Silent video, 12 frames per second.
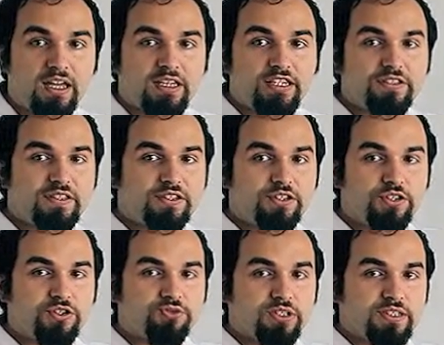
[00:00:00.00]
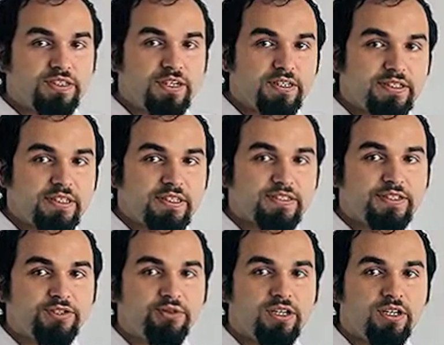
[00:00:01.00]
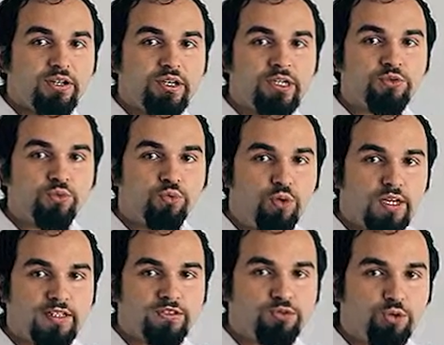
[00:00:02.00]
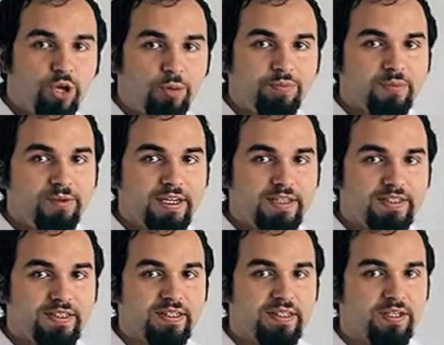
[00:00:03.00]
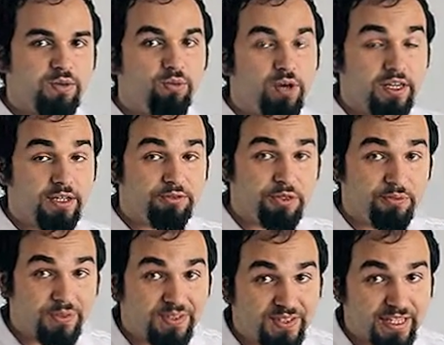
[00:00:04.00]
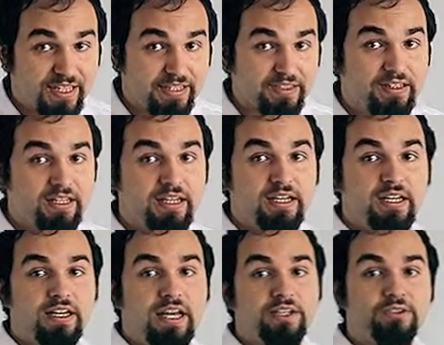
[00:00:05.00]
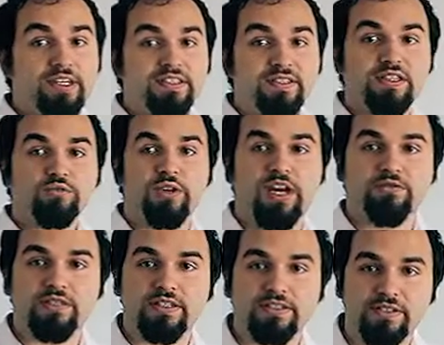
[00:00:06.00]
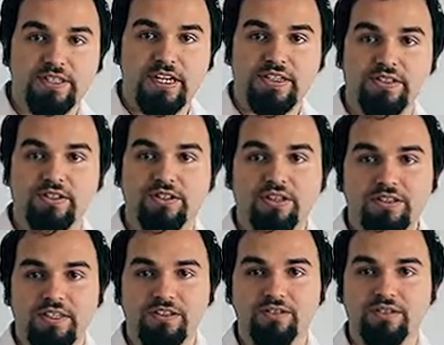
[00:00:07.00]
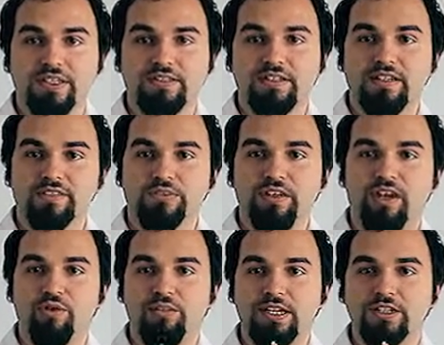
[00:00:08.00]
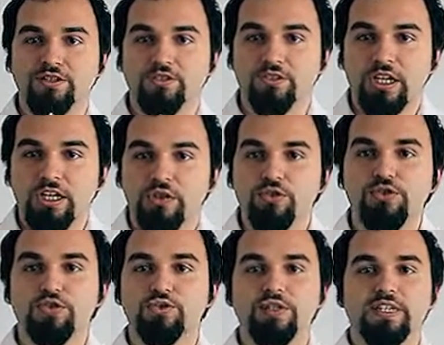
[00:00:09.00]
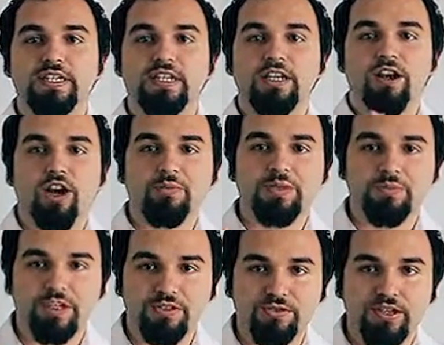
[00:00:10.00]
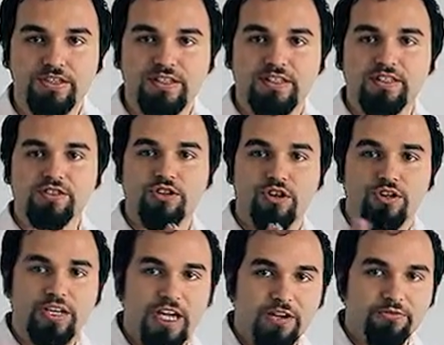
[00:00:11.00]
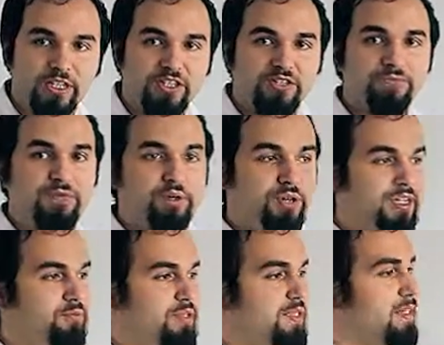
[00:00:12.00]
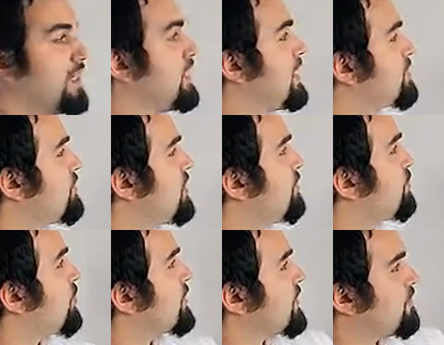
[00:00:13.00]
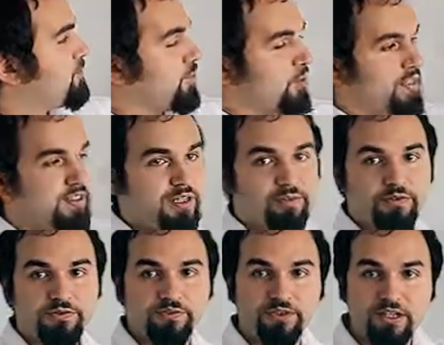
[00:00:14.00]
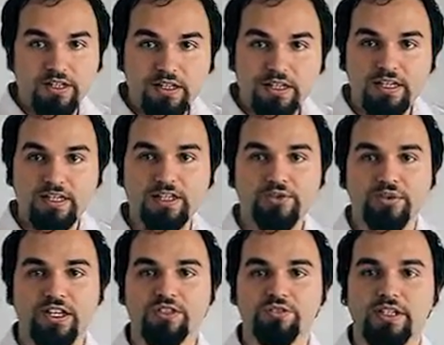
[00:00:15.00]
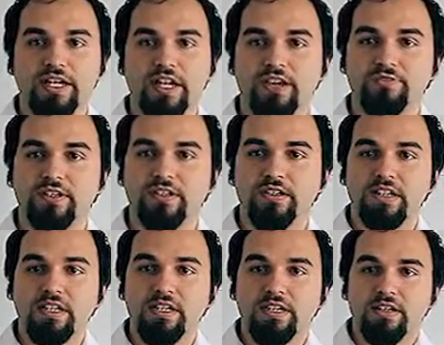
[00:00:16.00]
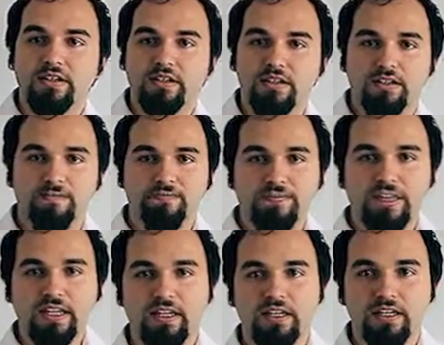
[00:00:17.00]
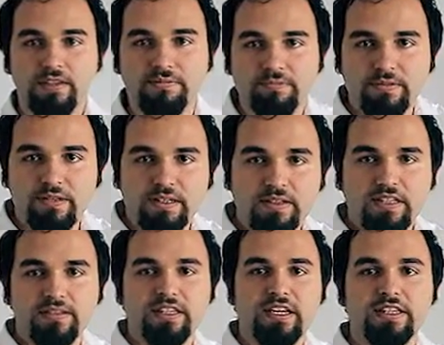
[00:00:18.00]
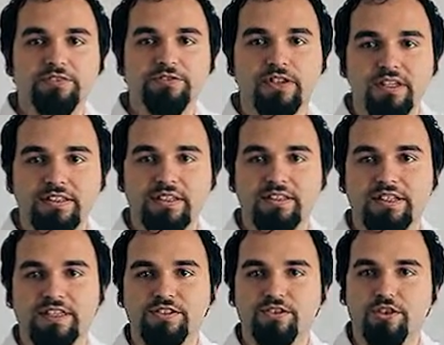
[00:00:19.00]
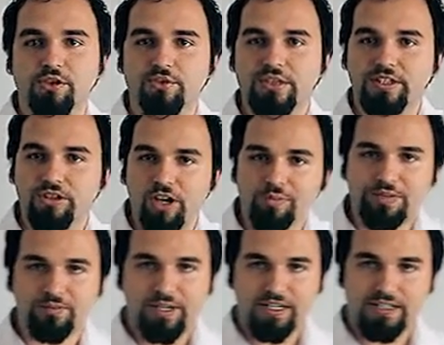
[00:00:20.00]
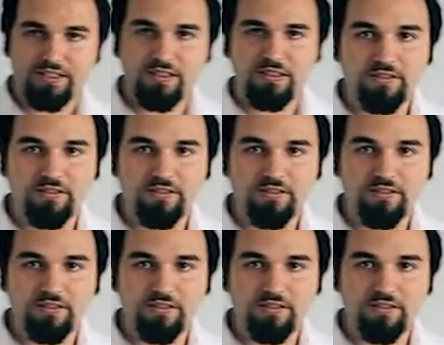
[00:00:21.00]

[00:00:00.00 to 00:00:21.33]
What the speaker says: Now, these are usually the articles that you are going to want to optimize 100%. And you can see that we have another task in Content Log that tells you how much you usually optimize your articles on average, alright? But it's very important for the top of the funnel to actually have the kind of content that's already optimized.